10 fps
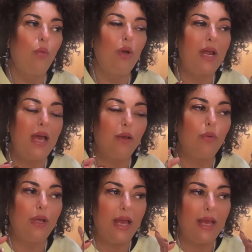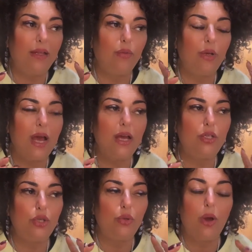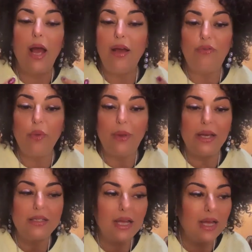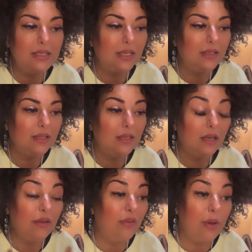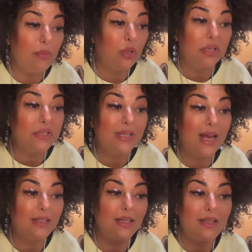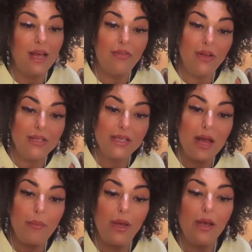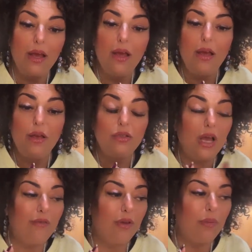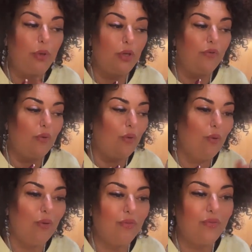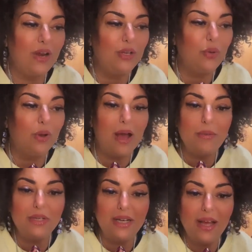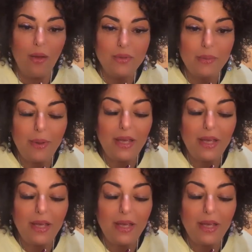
when I create, when I do, I have to be excited. If I'm not excited, nothing is coming. So I have a beautiful friend who comes and helps